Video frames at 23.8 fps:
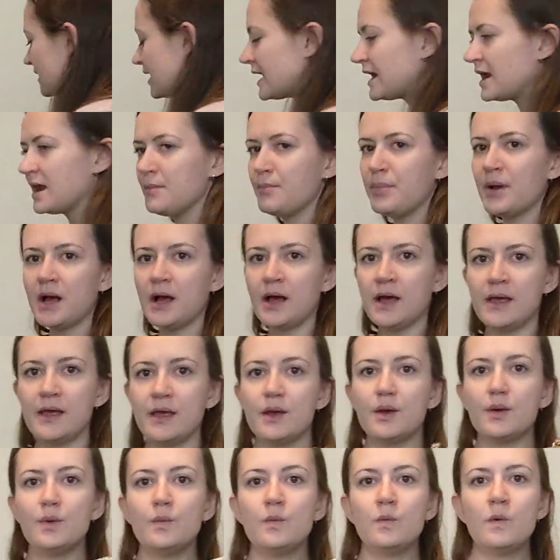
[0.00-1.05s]
that I bought
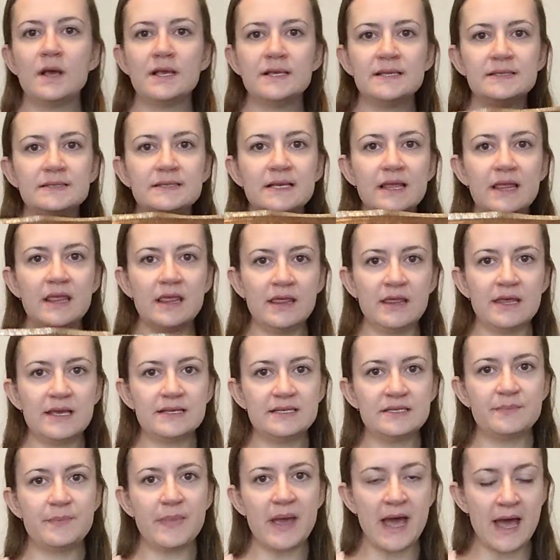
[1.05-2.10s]
was
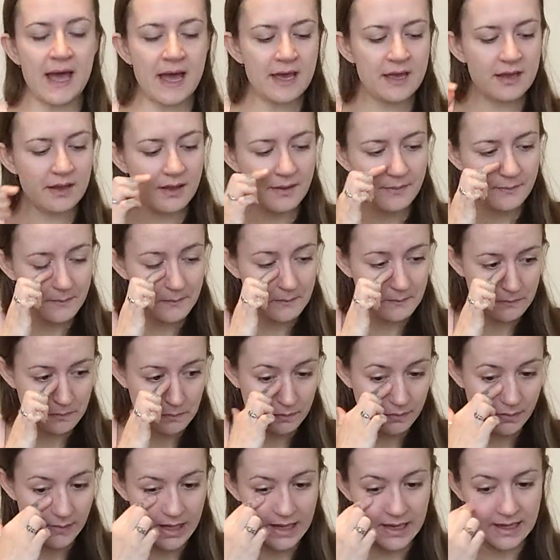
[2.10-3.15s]
this bag,
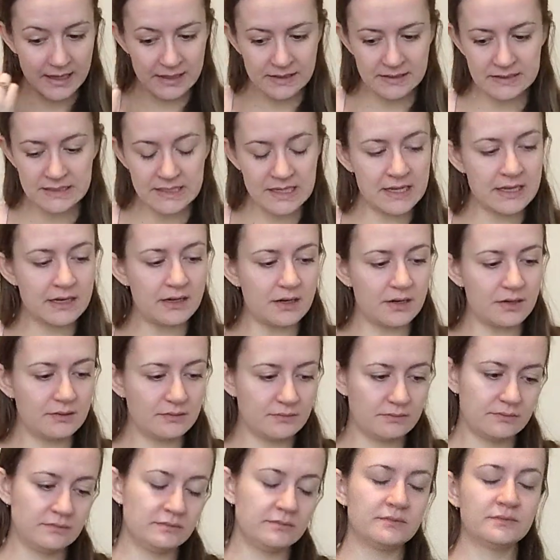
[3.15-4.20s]
and it
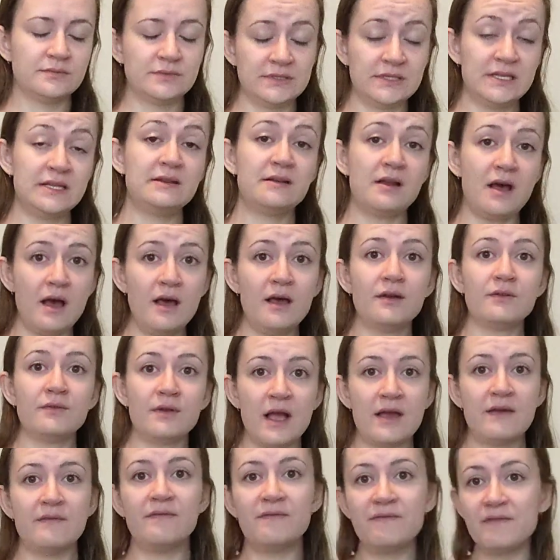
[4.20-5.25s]
did not
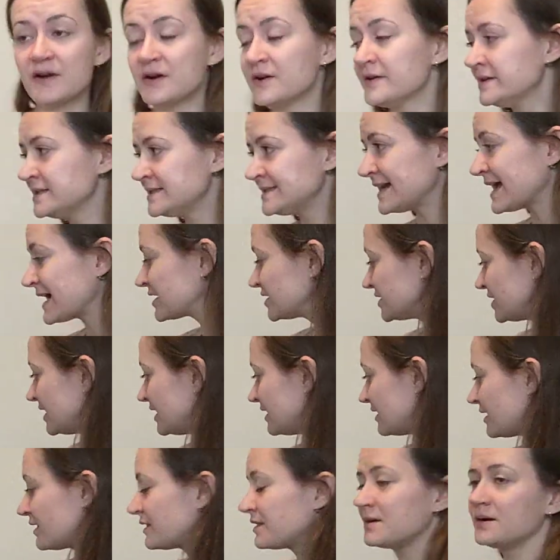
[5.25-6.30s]
arrive first. Actually,
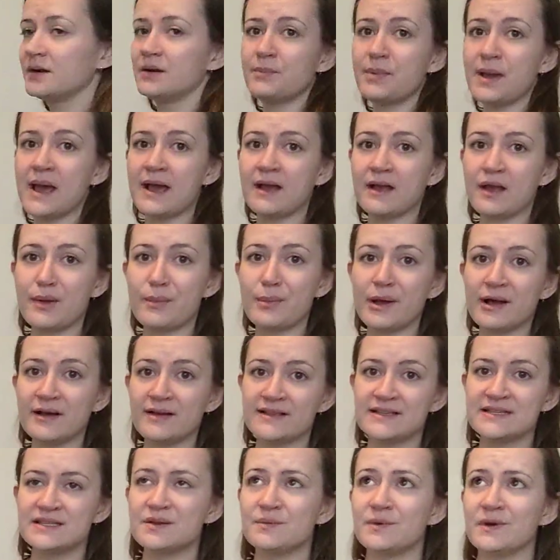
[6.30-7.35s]
the third bag I bought
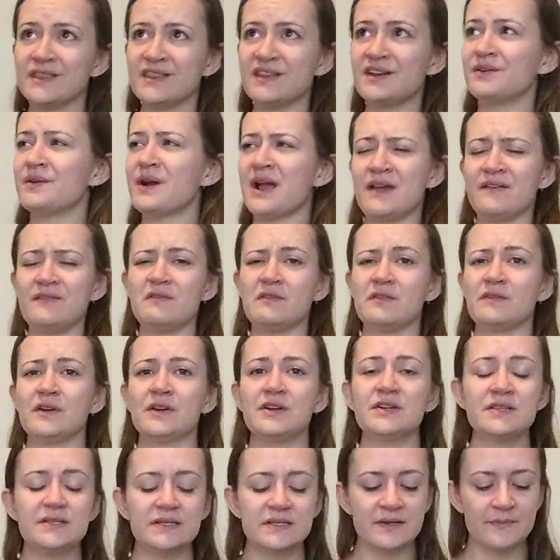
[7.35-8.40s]
is the one that arrived
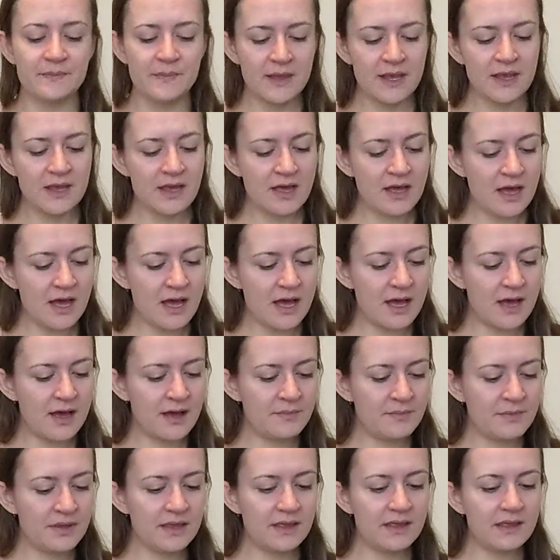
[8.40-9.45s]
first.
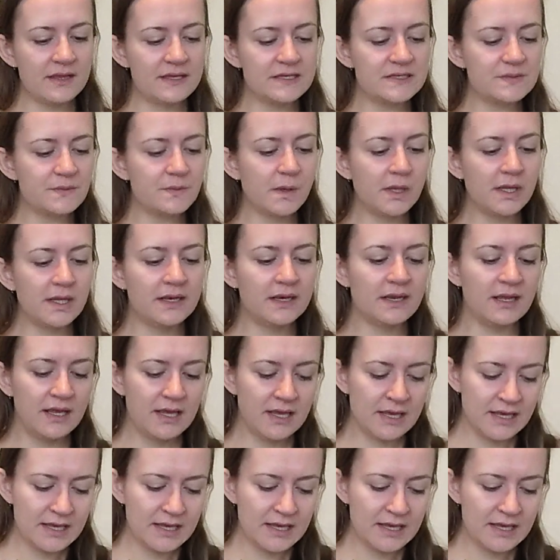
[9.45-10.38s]
This one